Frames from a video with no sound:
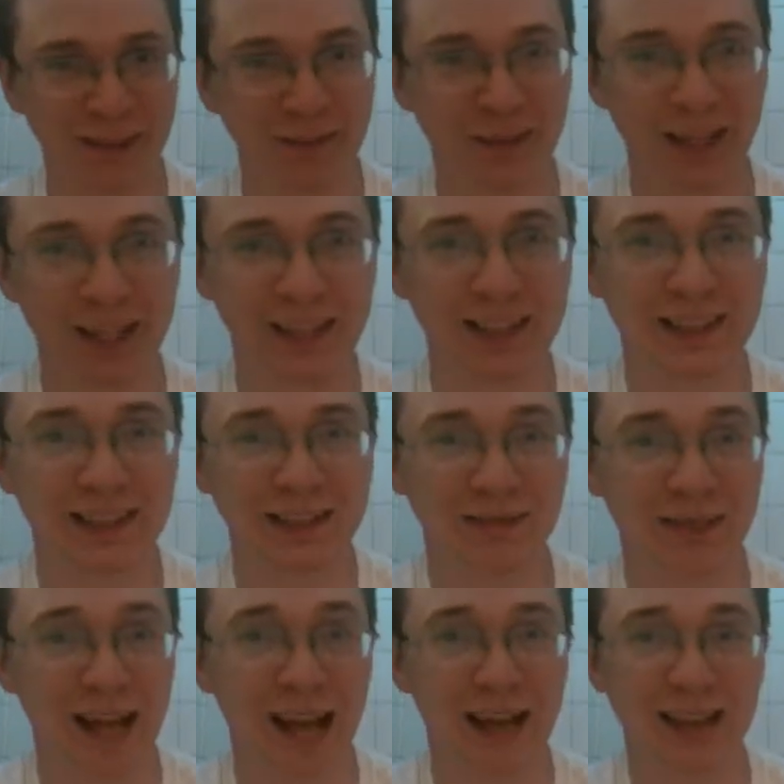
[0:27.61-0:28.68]
because
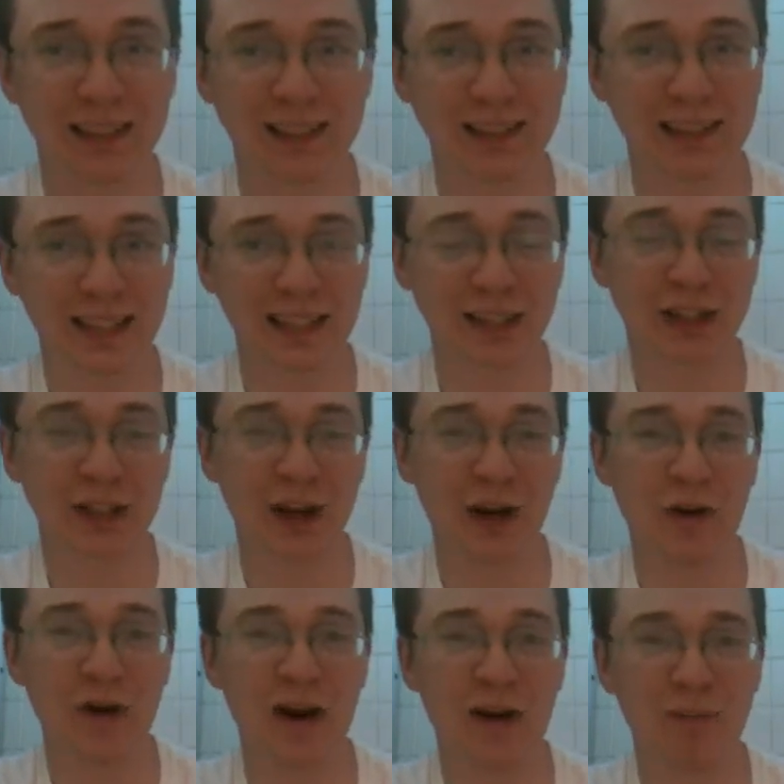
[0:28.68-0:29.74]
that is the
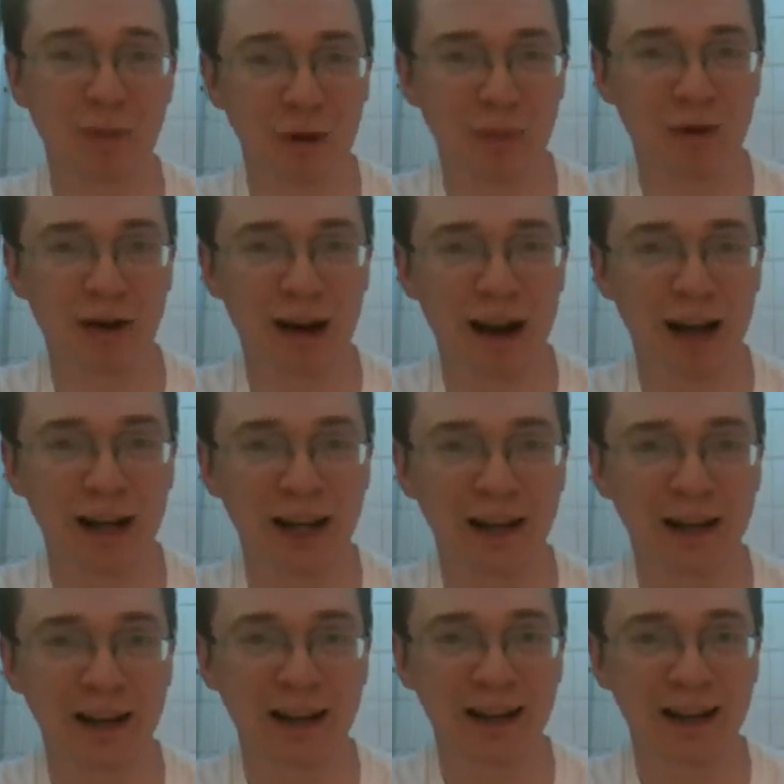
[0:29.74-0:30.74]
show on Boomerang